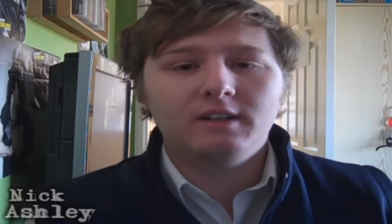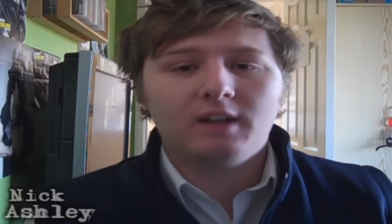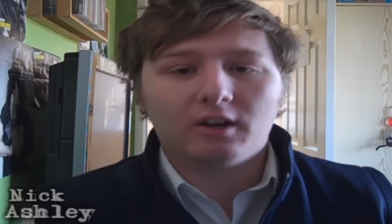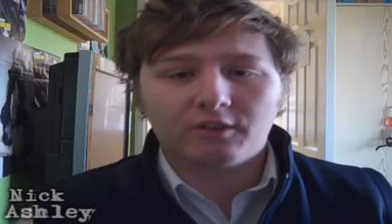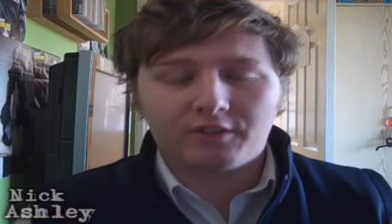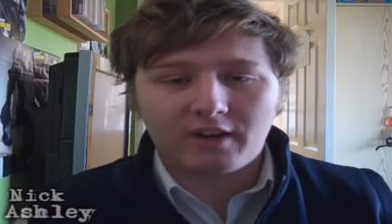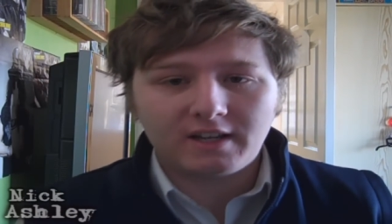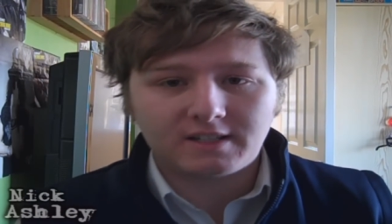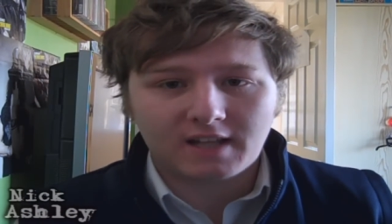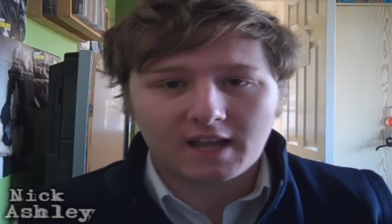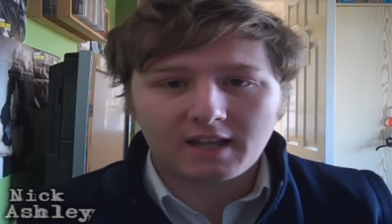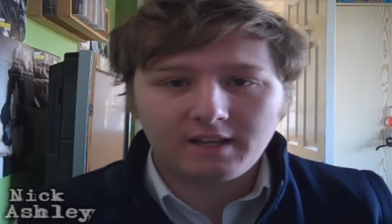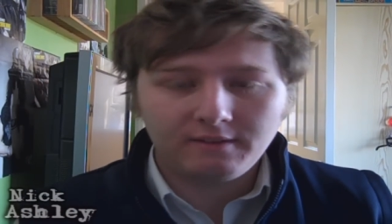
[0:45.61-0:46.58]
On
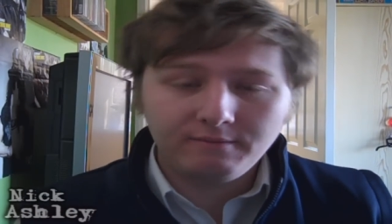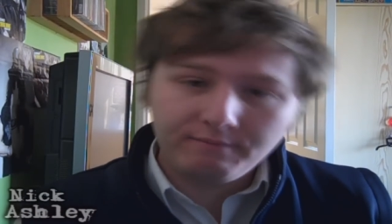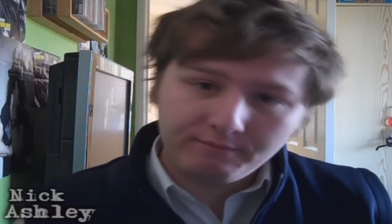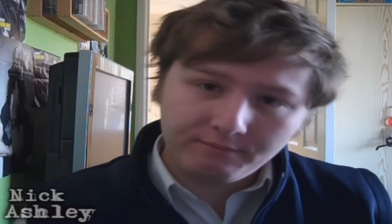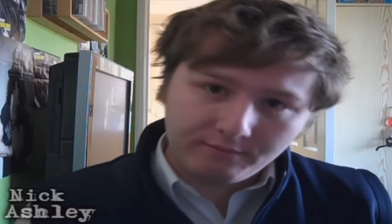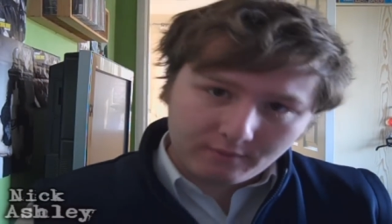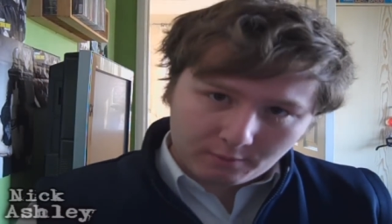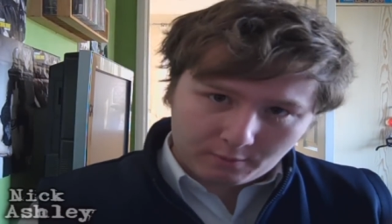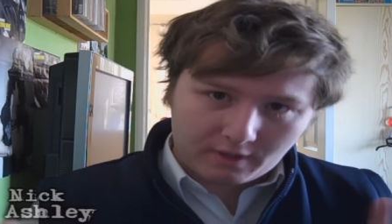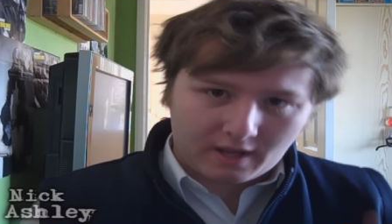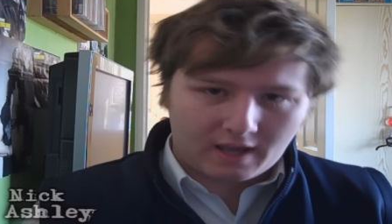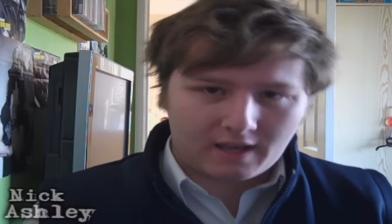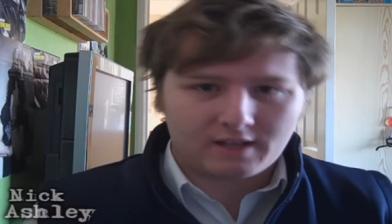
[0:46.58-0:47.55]
Thursday,
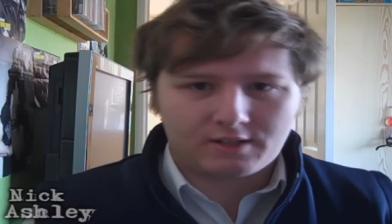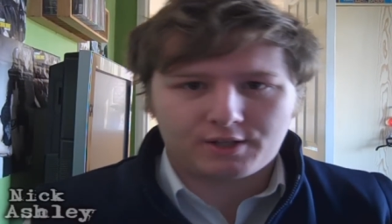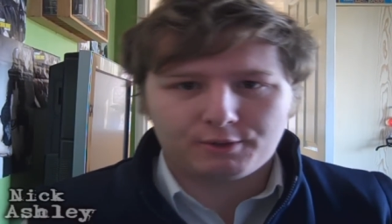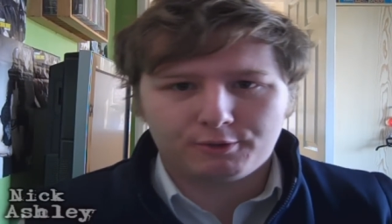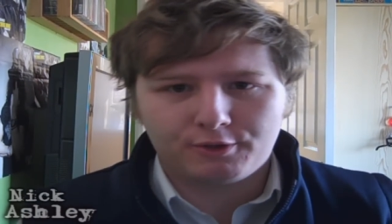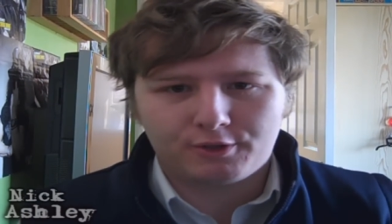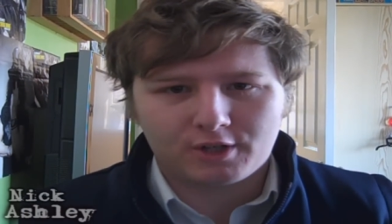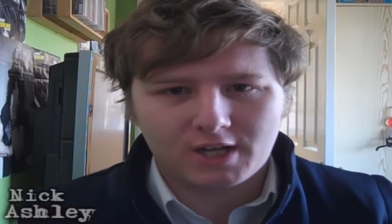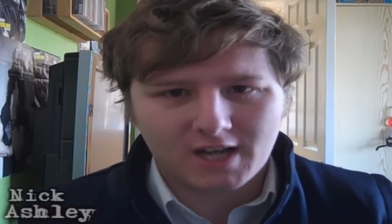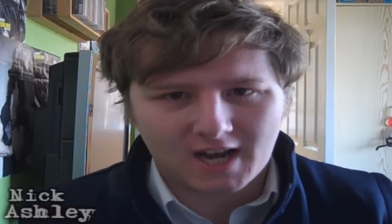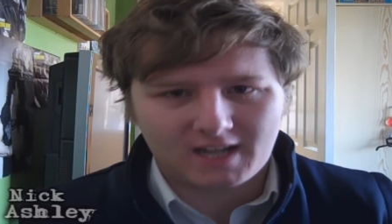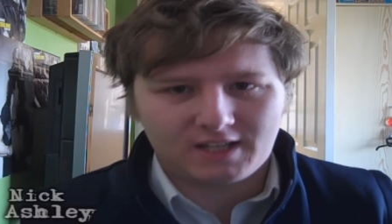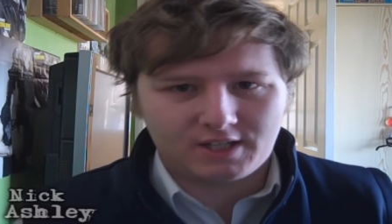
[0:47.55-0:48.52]
we hit
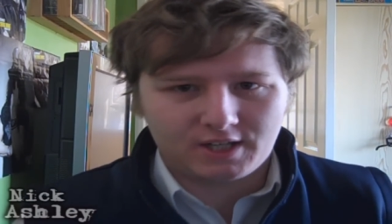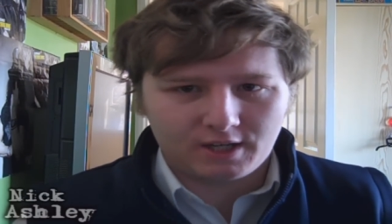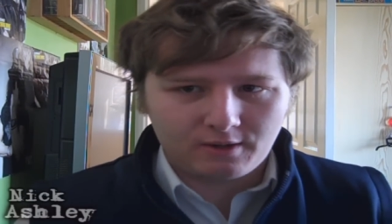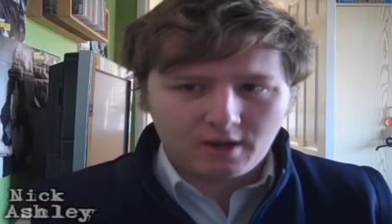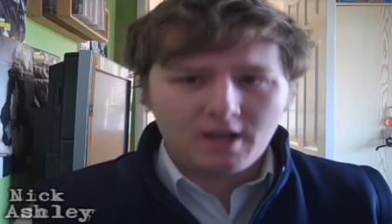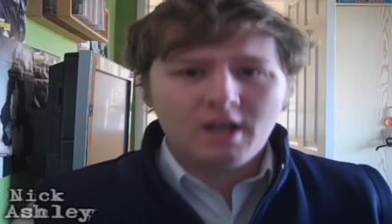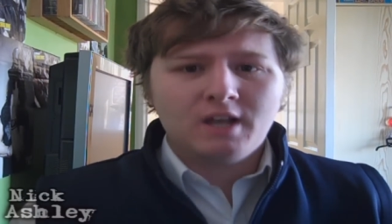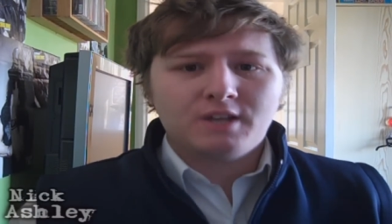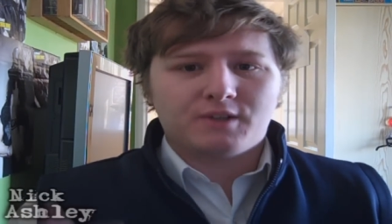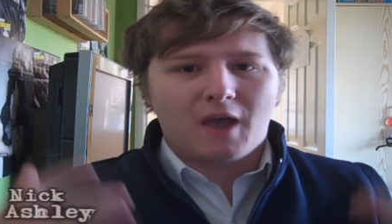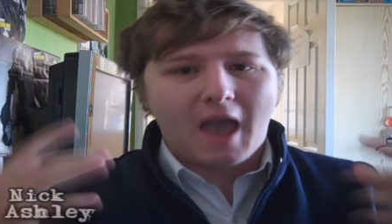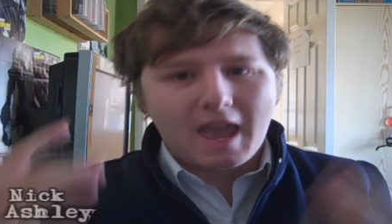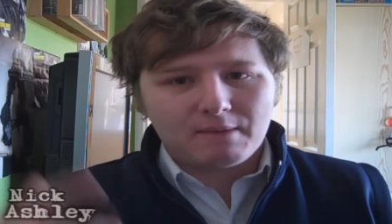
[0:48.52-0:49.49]
292,
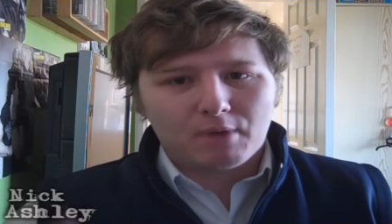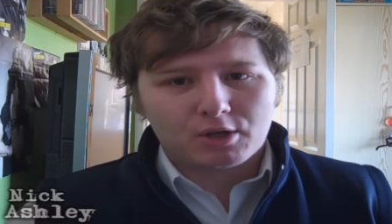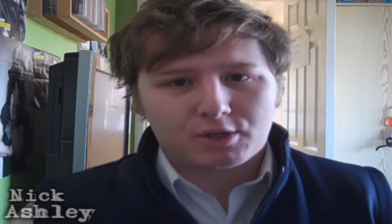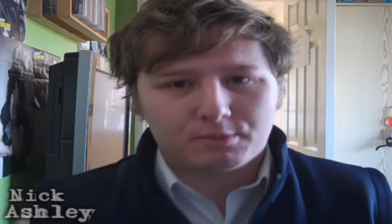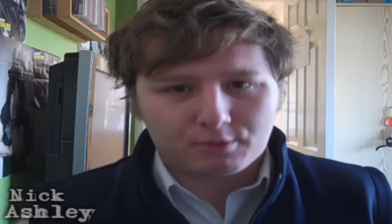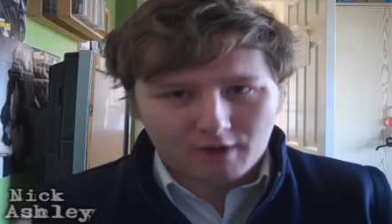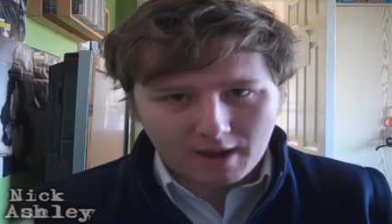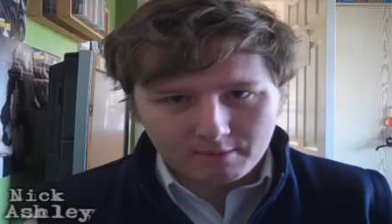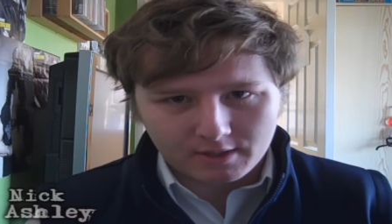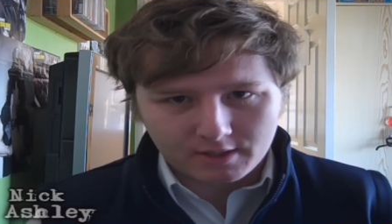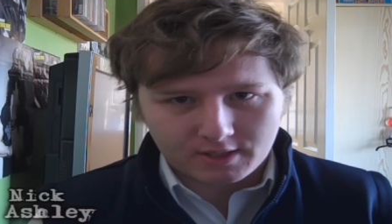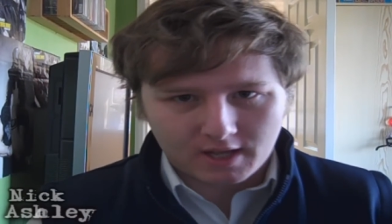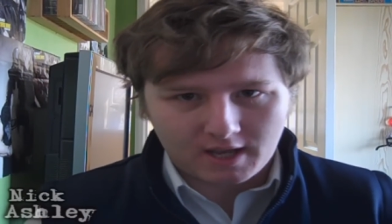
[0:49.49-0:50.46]
so 8 more
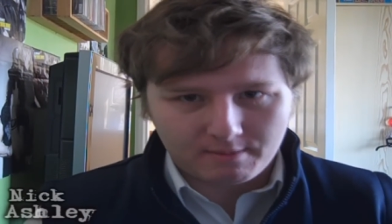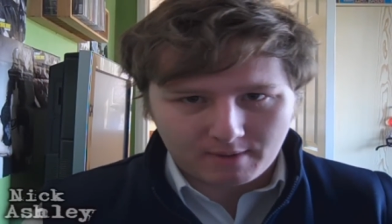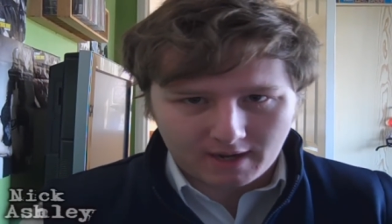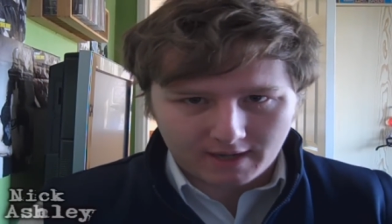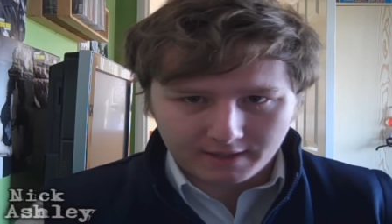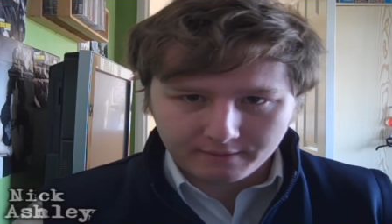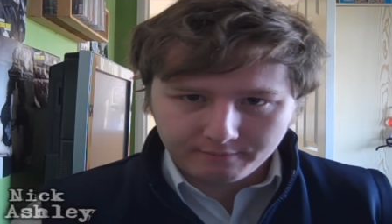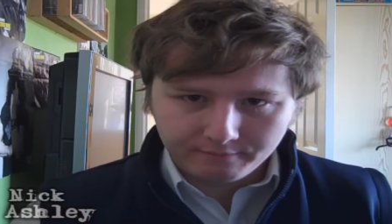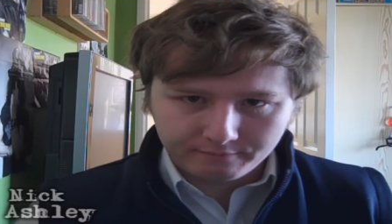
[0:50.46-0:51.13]
subscribers to hit my